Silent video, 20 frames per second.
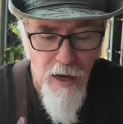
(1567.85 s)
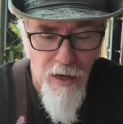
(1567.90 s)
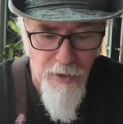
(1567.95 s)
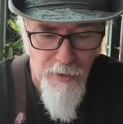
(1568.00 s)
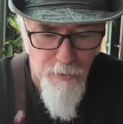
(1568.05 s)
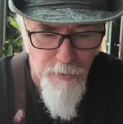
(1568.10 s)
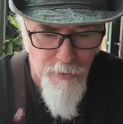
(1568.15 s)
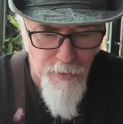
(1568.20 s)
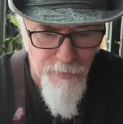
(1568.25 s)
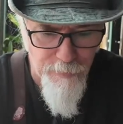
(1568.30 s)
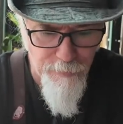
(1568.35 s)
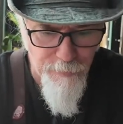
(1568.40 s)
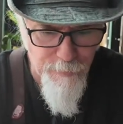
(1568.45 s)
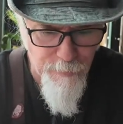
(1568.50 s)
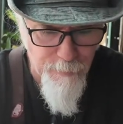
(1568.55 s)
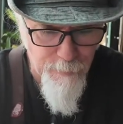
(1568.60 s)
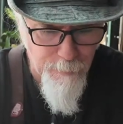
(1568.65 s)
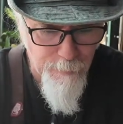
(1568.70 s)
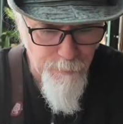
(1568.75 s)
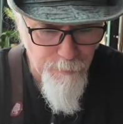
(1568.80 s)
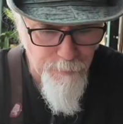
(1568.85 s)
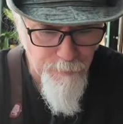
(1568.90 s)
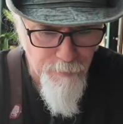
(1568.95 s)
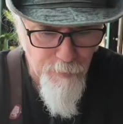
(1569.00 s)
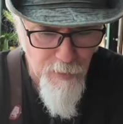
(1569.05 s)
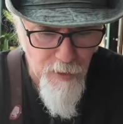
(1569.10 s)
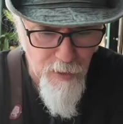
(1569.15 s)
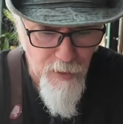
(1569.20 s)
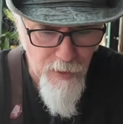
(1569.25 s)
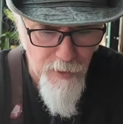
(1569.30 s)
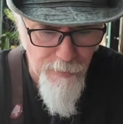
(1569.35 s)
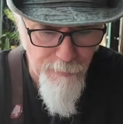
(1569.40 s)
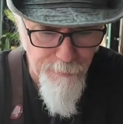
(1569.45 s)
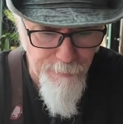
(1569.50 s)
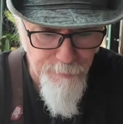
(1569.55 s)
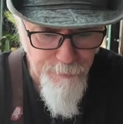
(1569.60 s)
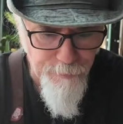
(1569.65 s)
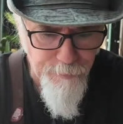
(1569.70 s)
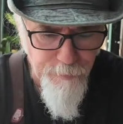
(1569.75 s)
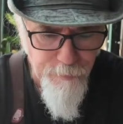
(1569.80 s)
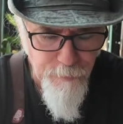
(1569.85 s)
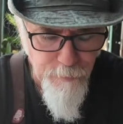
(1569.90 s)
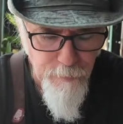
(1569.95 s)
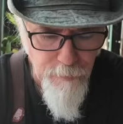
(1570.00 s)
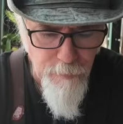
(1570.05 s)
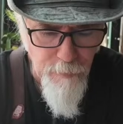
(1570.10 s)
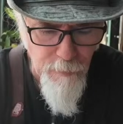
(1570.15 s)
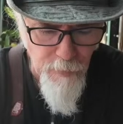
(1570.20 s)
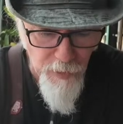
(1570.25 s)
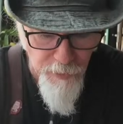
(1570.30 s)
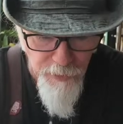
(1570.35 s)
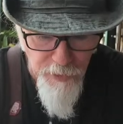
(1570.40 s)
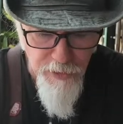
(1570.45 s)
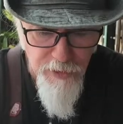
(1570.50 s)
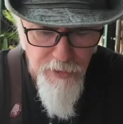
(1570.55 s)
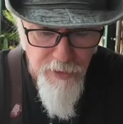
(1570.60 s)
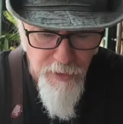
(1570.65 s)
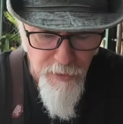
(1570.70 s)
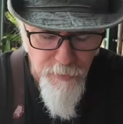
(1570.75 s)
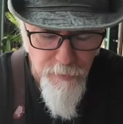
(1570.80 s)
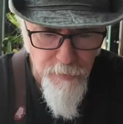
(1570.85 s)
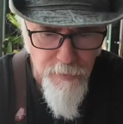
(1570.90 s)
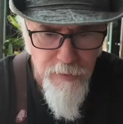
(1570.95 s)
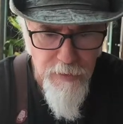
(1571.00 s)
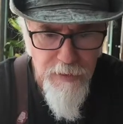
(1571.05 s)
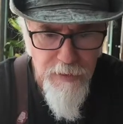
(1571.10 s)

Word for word: I own it. Um, good to know.